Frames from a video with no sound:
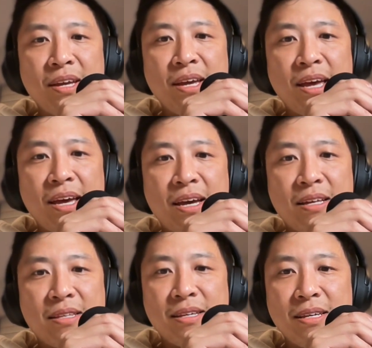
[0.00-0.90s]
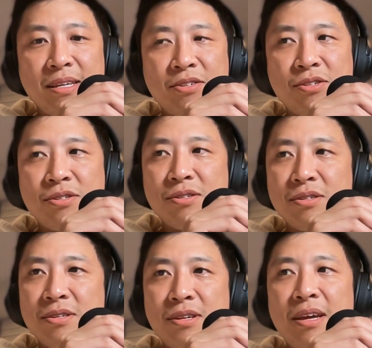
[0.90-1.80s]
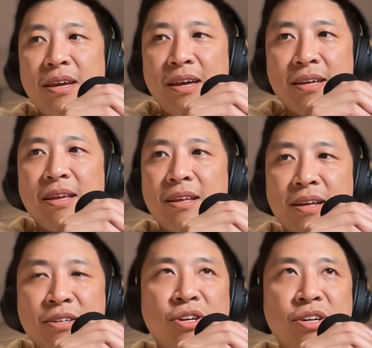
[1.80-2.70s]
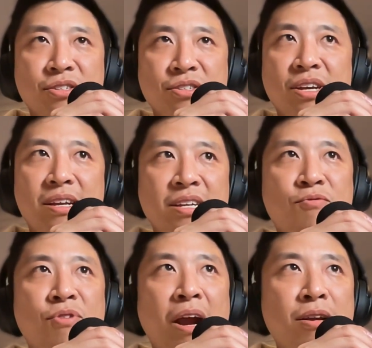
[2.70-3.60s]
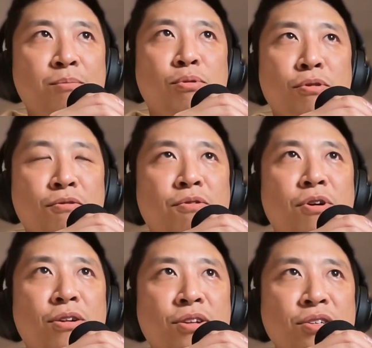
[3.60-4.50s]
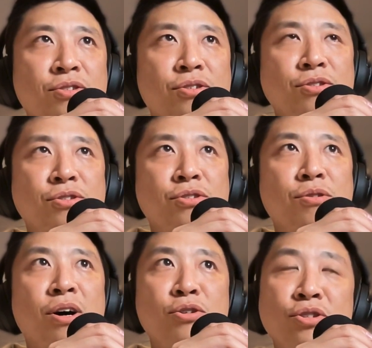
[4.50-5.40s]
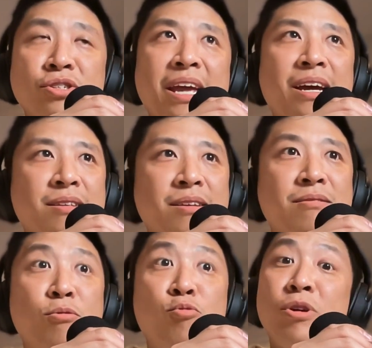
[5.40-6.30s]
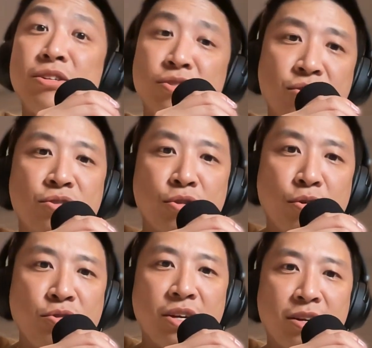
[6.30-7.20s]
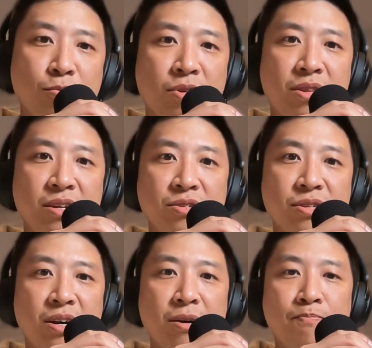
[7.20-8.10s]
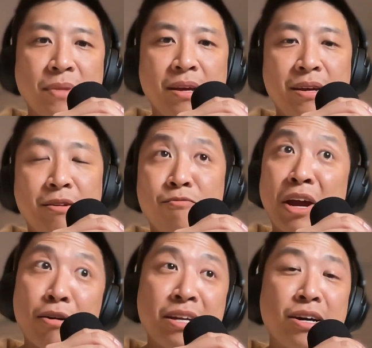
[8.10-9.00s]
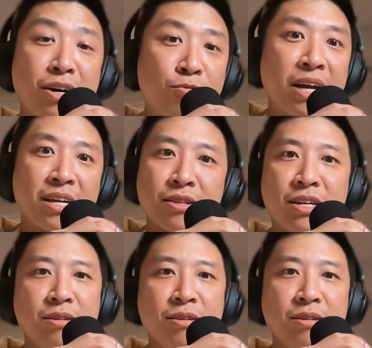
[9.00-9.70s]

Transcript: and and like Justin said, it's very important for our listeners to understand the risks associated with these very unregulated